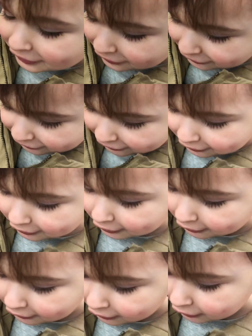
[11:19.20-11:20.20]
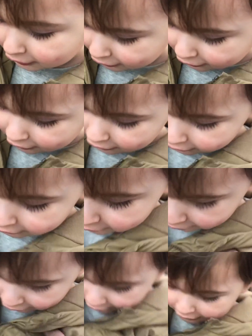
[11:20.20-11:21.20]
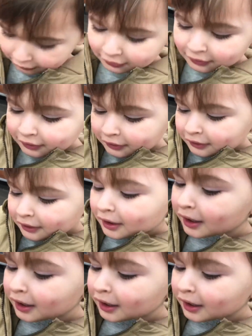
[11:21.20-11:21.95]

You say AJ Styles.